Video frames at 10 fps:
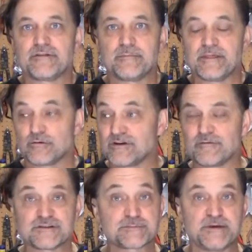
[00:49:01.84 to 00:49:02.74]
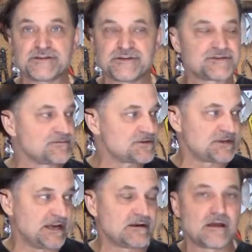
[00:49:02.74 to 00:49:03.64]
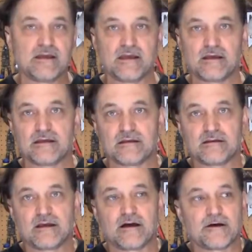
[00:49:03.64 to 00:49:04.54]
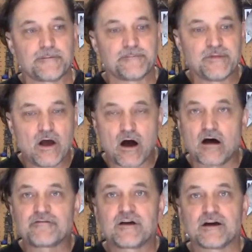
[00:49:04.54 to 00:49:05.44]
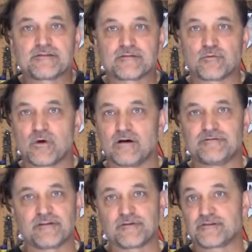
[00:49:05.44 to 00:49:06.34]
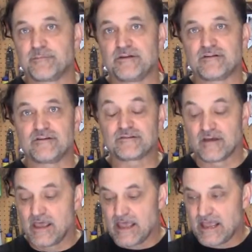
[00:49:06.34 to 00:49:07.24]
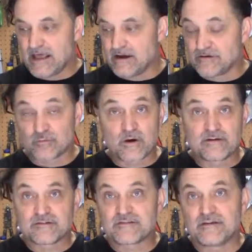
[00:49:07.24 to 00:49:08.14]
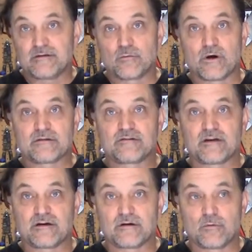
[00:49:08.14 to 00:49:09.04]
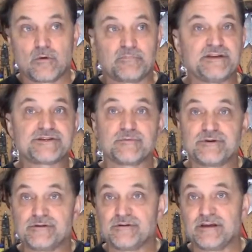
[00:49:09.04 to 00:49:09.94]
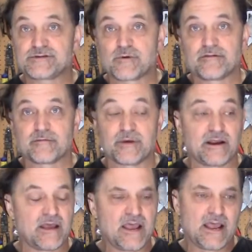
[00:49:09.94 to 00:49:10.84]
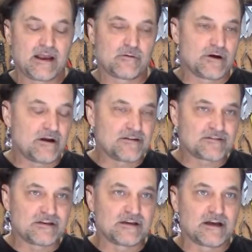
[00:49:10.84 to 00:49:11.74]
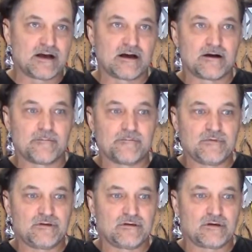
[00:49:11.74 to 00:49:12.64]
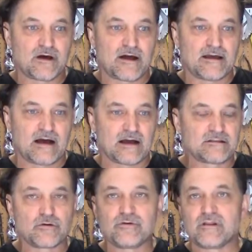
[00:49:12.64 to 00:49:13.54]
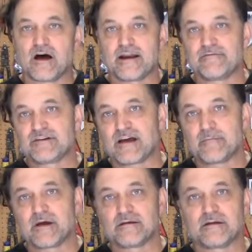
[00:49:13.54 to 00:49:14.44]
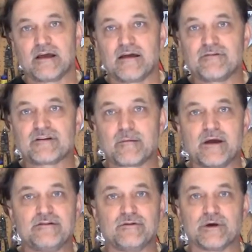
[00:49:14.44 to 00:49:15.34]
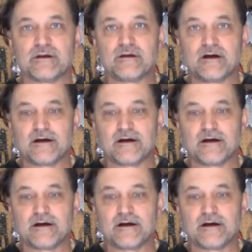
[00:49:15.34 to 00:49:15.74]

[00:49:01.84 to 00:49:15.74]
of them. They were different species. They were just in offcuts of different species, and I just wanted to see what bleaching would do to each one of them. And quite honestly, I learn a lot every time I do it.